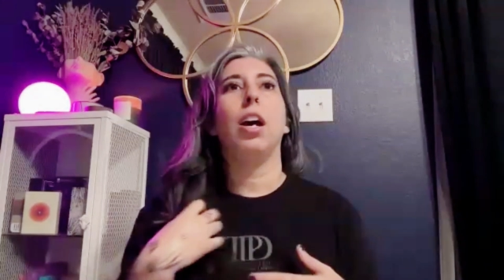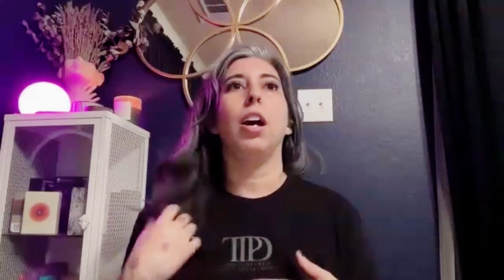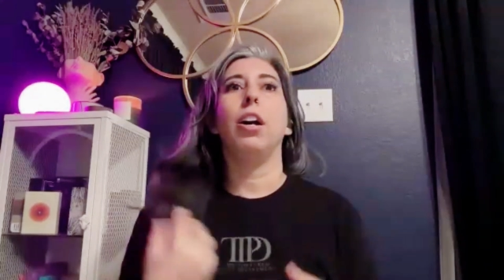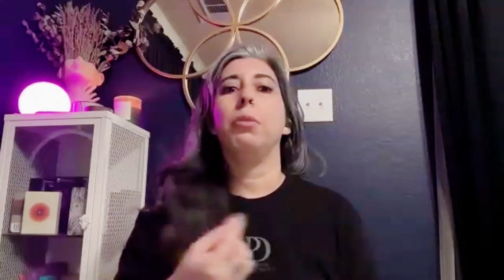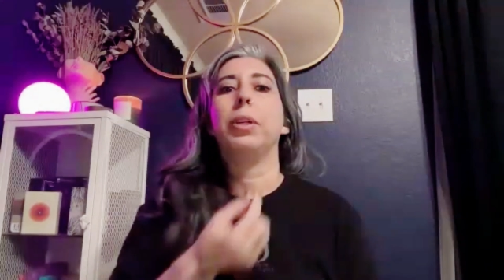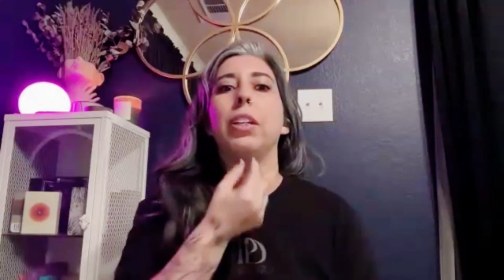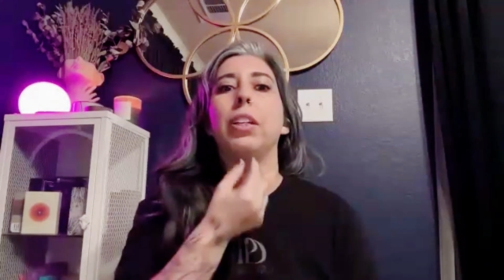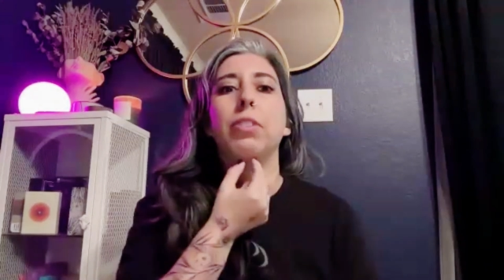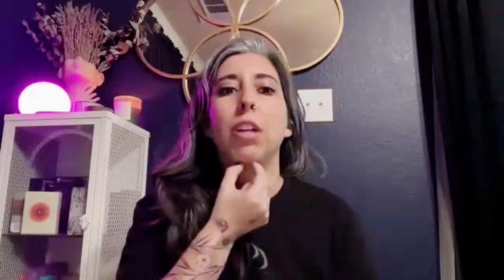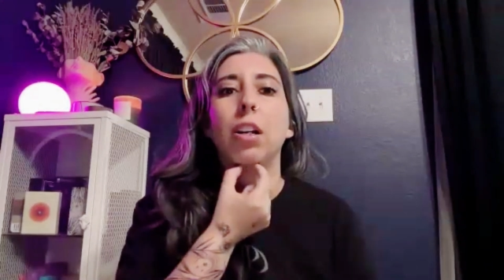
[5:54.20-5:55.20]
We can
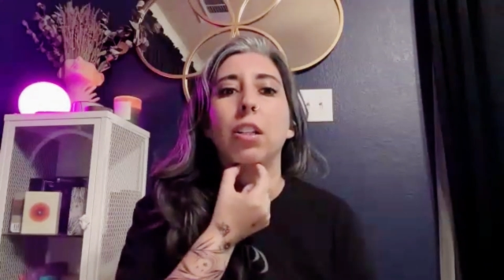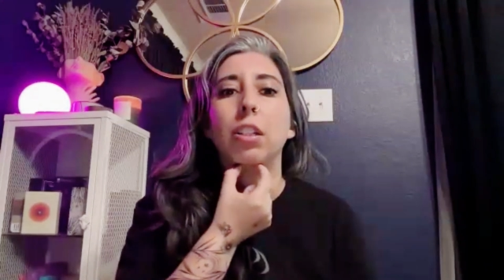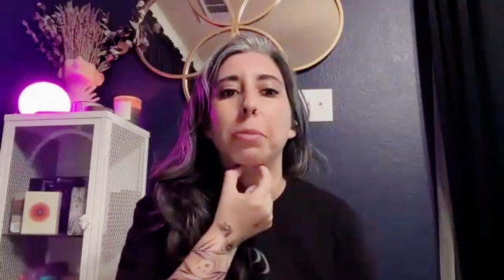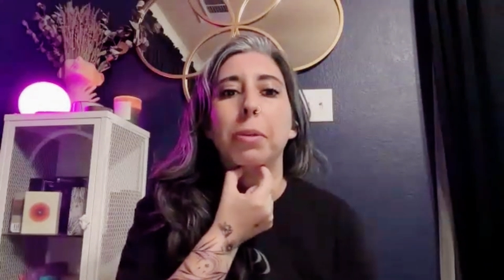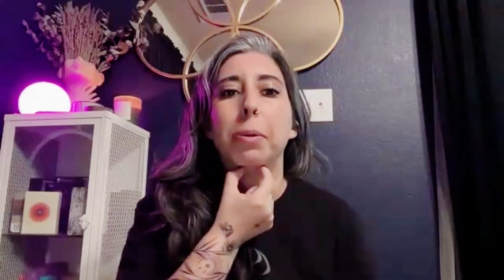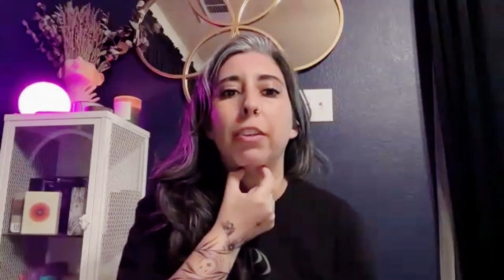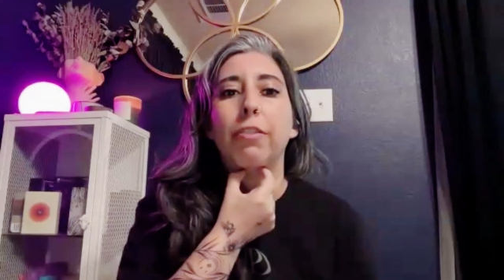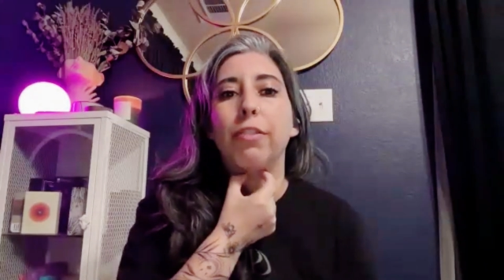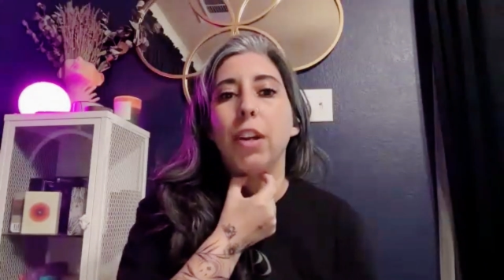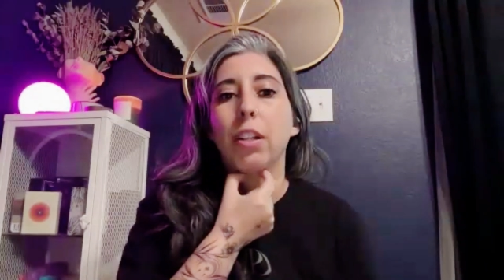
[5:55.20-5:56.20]
even talk a little bit about the
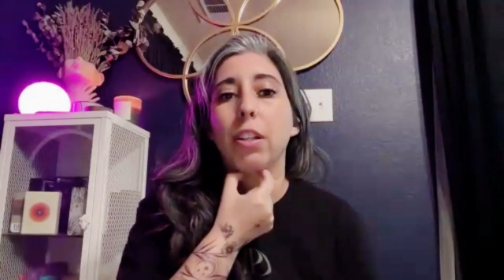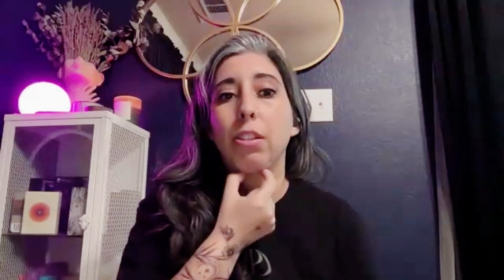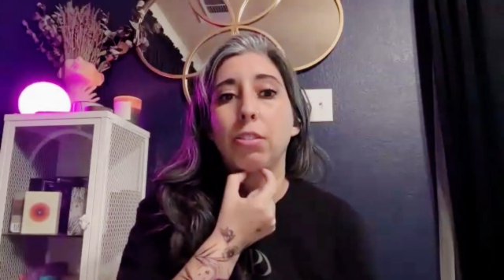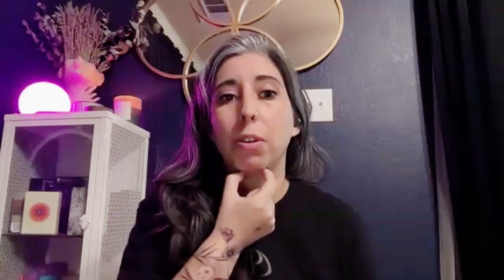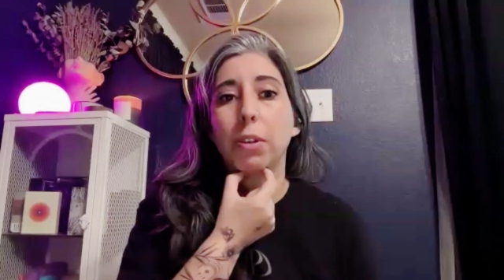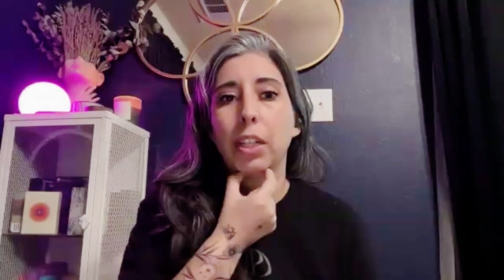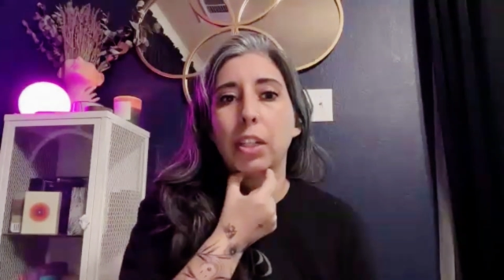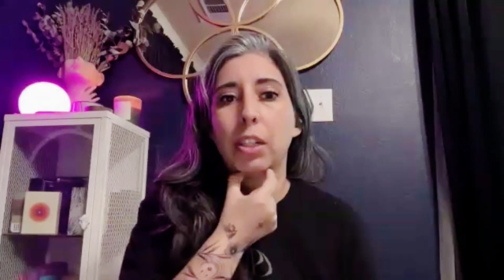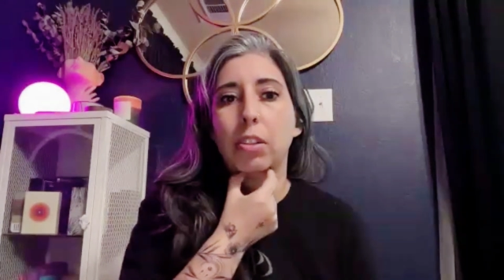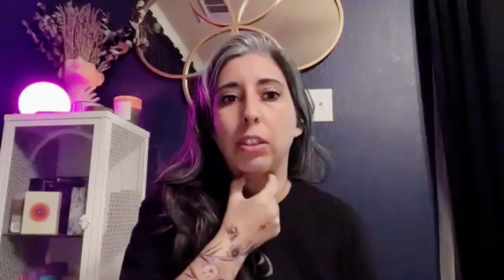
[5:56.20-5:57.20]
front of the throat
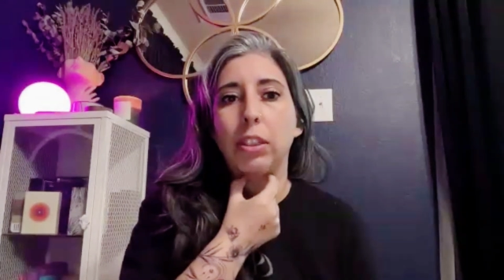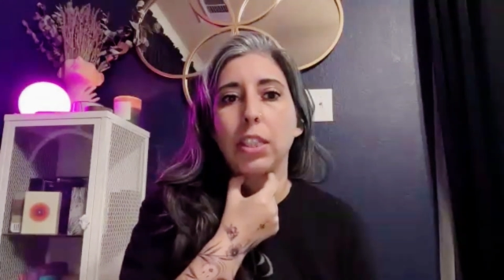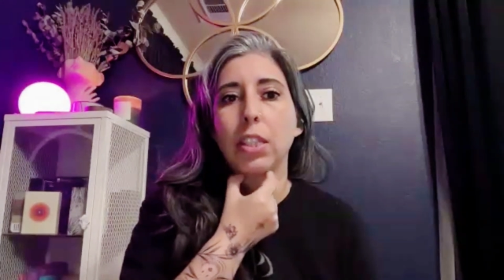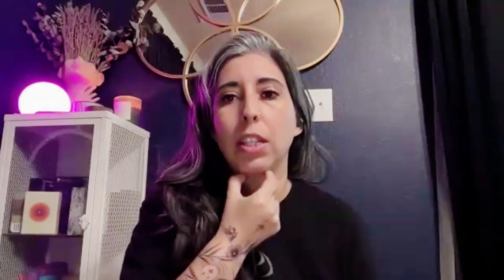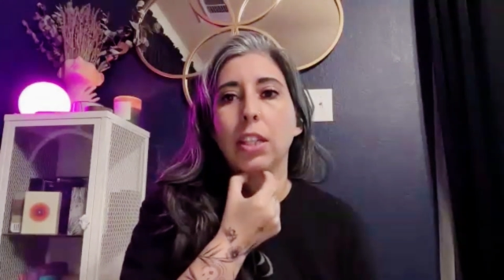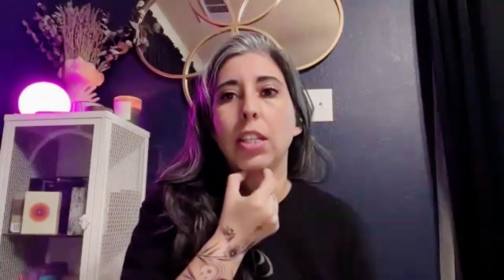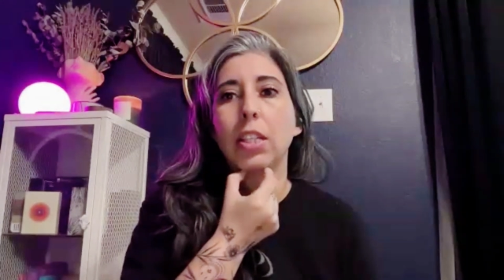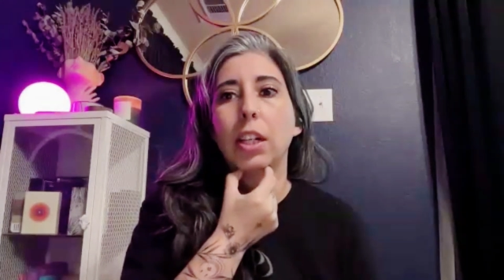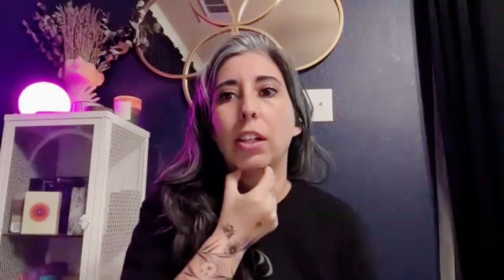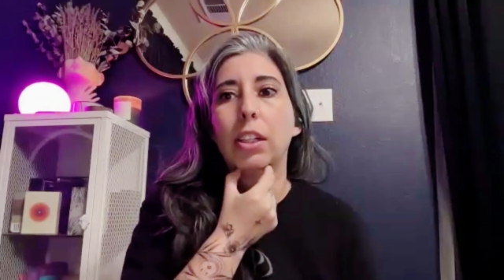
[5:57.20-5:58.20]
here and releasing
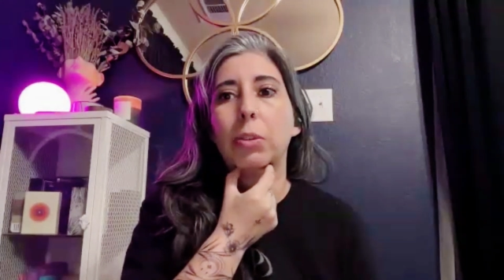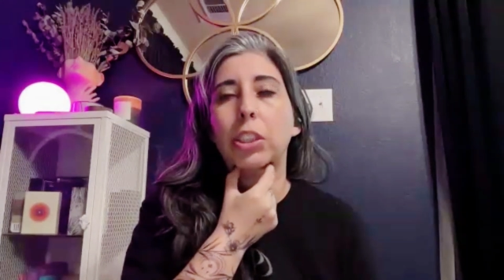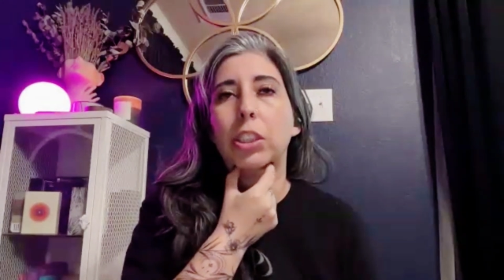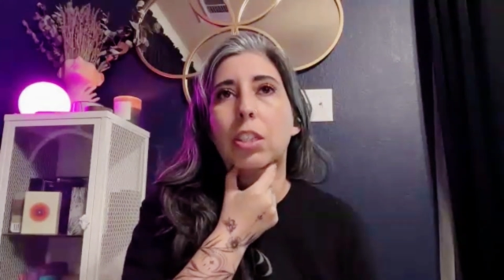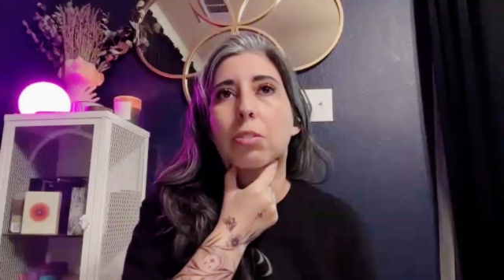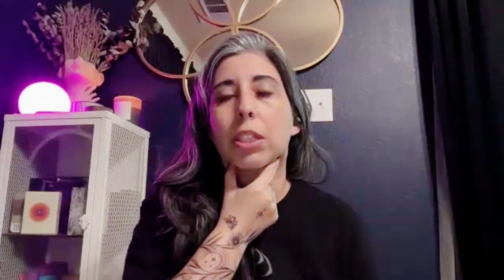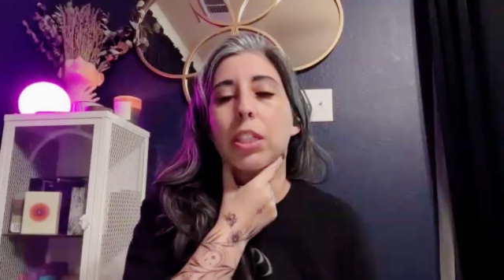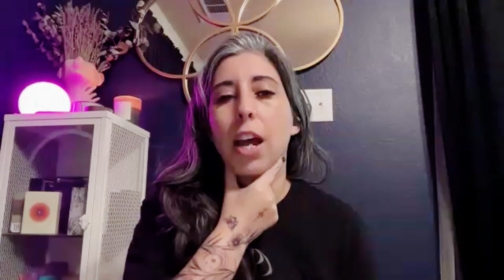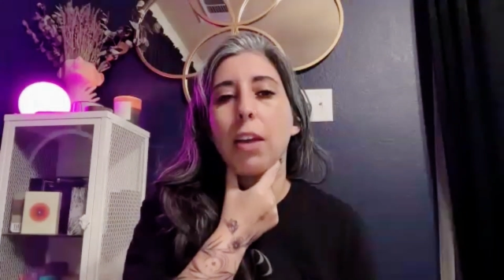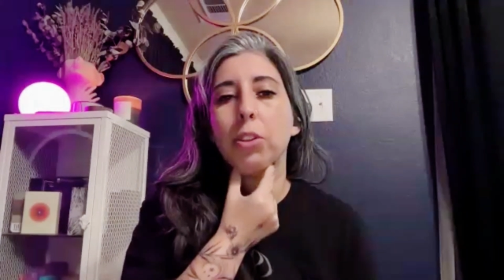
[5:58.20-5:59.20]
this area, which gets really
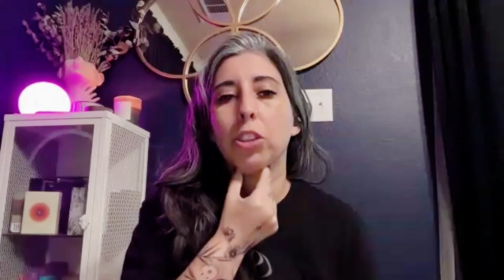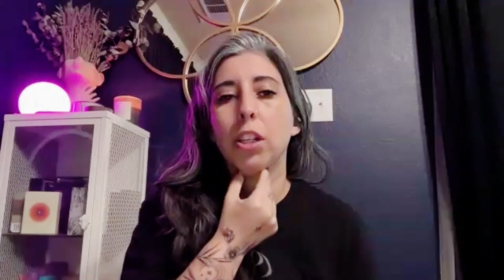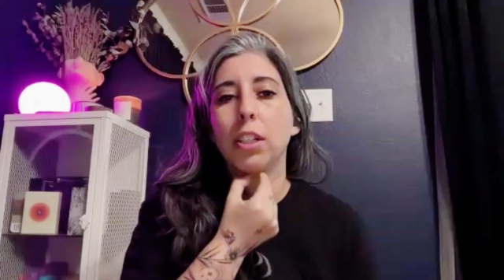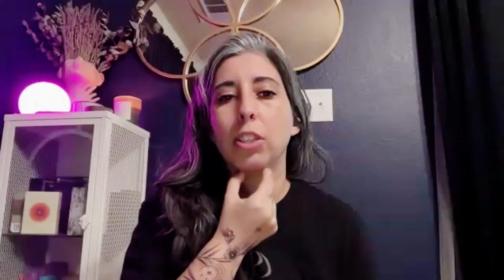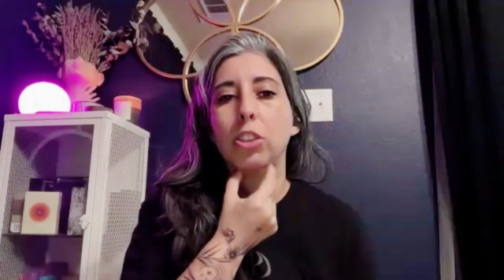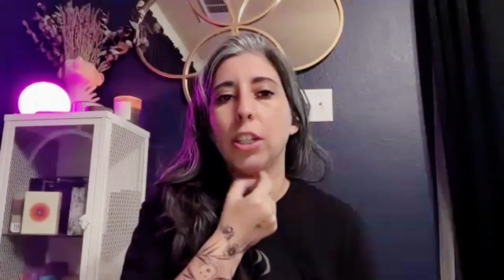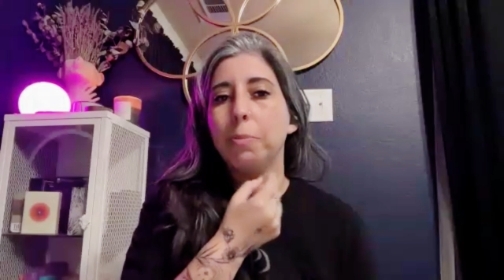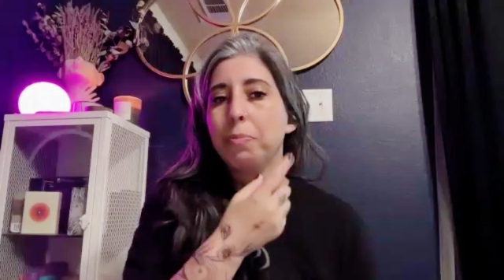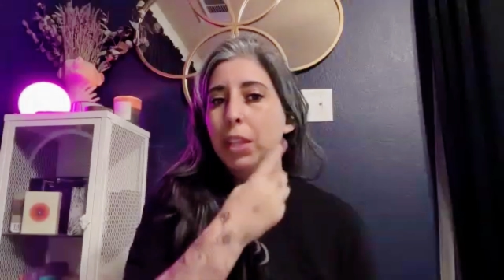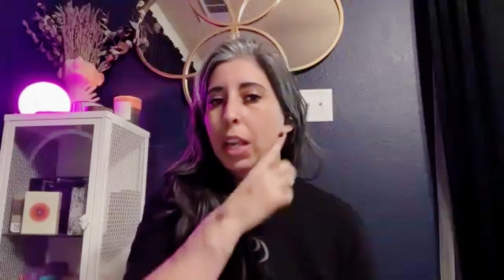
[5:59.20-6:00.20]
tight with jaw
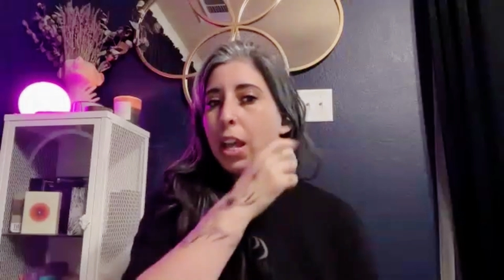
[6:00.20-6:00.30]
tension.